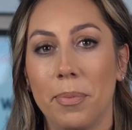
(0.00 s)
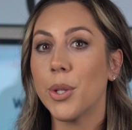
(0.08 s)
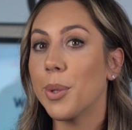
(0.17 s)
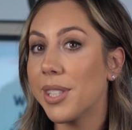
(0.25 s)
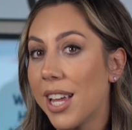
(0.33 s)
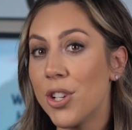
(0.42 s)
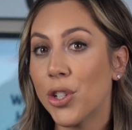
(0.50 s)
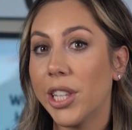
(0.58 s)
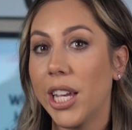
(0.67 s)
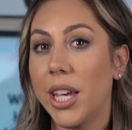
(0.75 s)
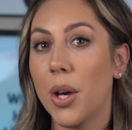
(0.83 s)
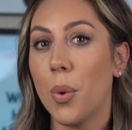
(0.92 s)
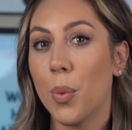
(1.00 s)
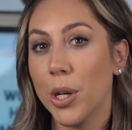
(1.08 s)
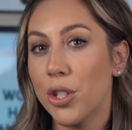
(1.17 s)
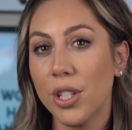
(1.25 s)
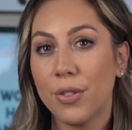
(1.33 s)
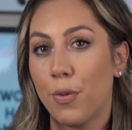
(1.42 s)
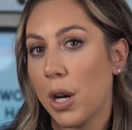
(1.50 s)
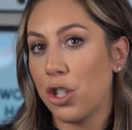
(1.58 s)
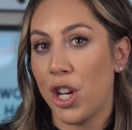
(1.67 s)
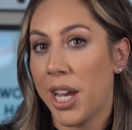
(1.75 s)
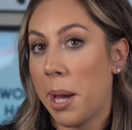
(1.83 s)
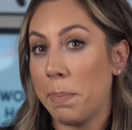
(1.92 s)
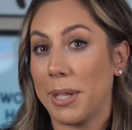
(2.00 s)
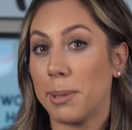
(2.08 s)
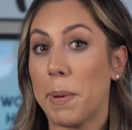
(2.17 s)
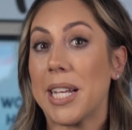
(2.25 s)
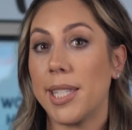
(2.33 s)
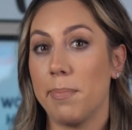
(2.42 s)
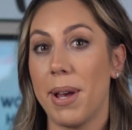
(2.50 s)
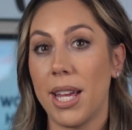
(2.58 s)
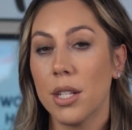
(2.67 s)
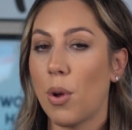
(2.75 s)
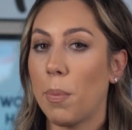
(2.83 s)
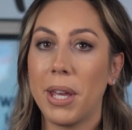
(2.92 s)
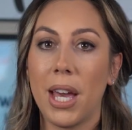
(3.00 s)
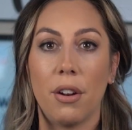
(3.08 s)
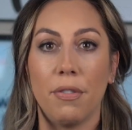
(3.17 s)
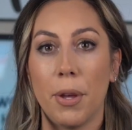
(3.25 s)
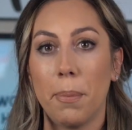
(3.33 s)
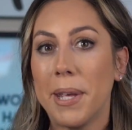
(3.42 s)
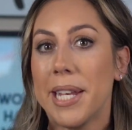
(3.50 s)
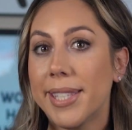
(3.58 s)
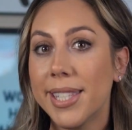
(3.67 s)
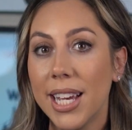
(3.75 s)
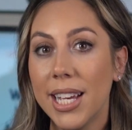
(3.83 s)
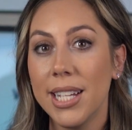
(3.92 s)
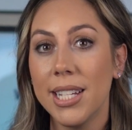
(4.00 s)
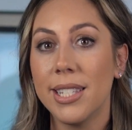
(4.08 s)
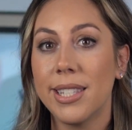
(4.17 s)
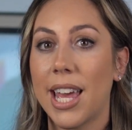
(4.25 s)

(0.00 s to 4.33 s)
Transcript: So essentially, we're just freshening up the space a bit, swapping out a few pieces,